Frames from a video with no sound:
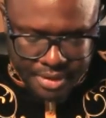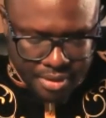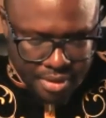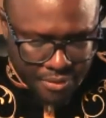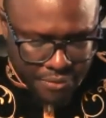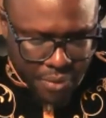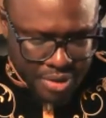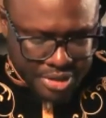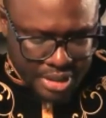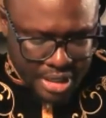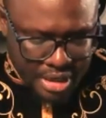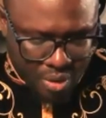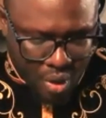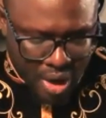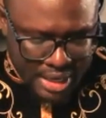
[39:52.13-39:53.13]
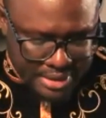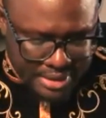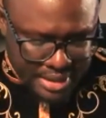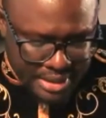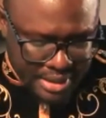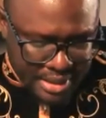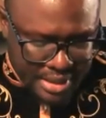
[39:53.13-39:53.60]
The fourth
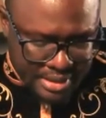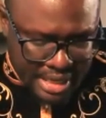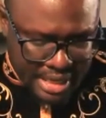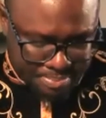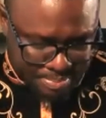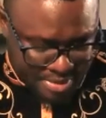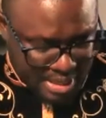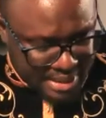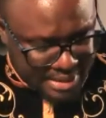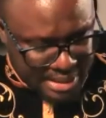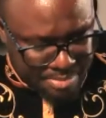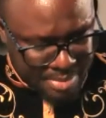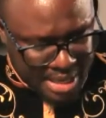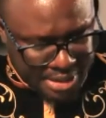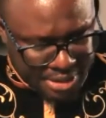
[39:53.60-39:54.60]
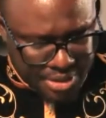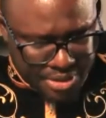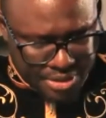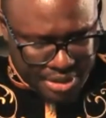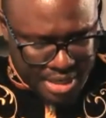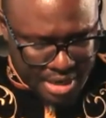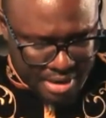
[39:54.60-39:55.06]
inequality that, that he
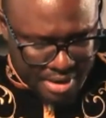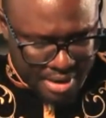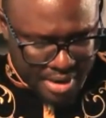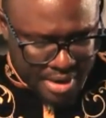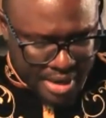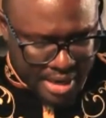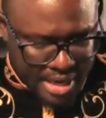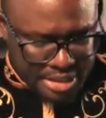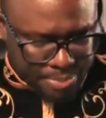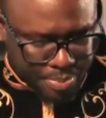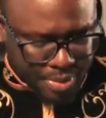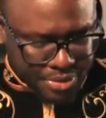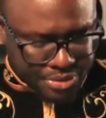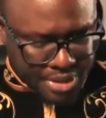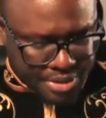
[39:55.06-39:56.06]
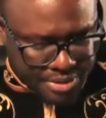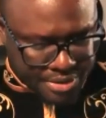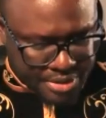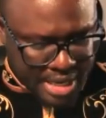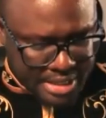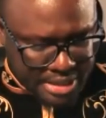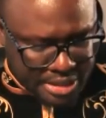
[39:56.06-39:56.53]
mentions here is
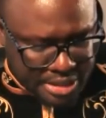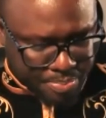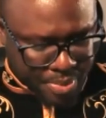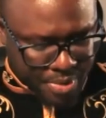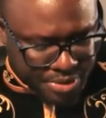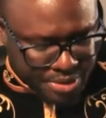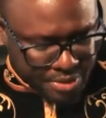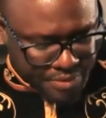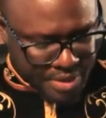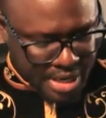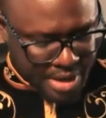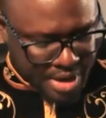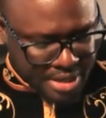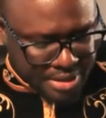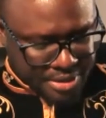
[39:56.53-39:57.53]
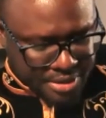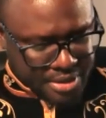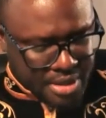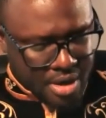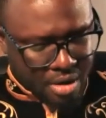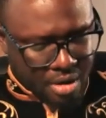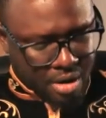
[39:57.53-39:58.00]
persistence, perseverance,
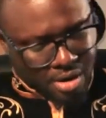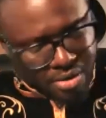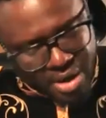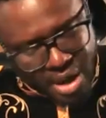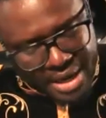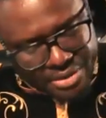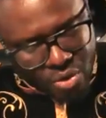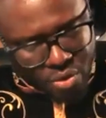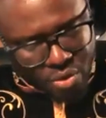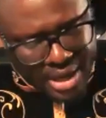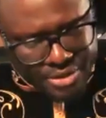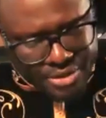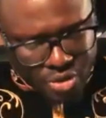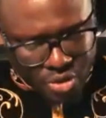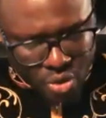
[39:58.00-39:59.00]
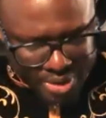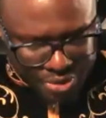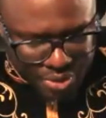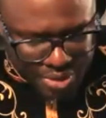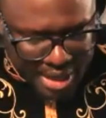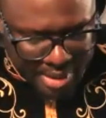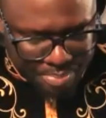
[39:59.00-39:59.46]
or as you, as you know it
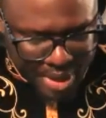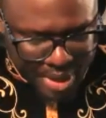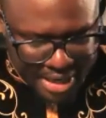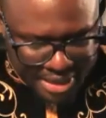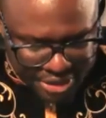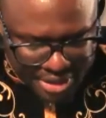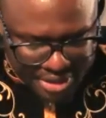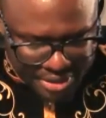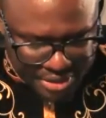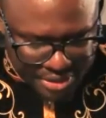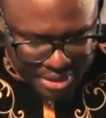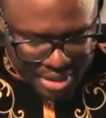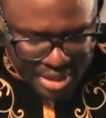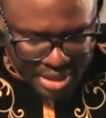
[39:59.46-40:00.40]
today, patience.